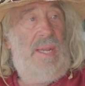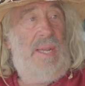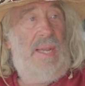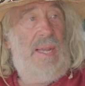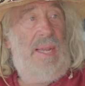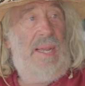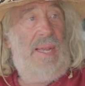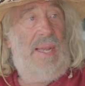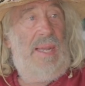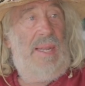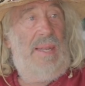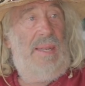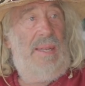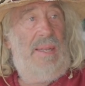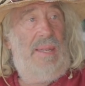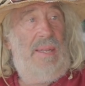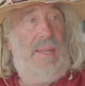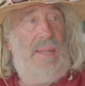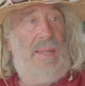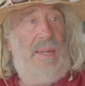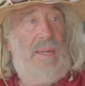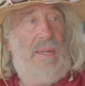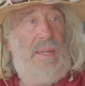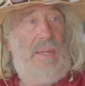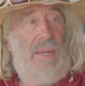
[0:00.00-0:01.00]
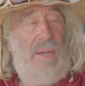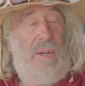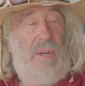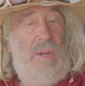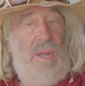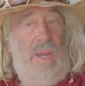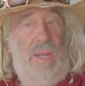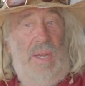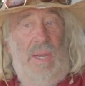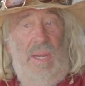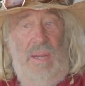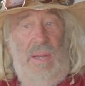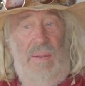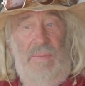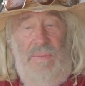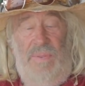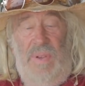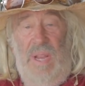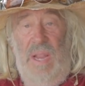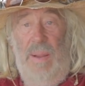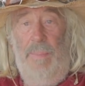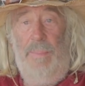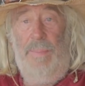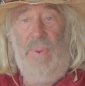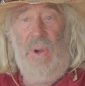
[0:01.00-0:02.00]
And the clear-cutting of
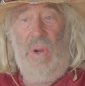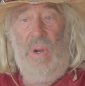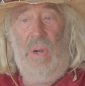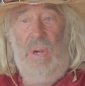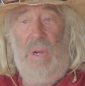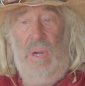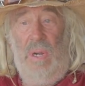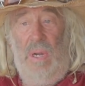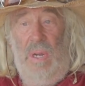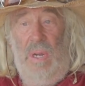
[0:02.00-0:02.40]
timber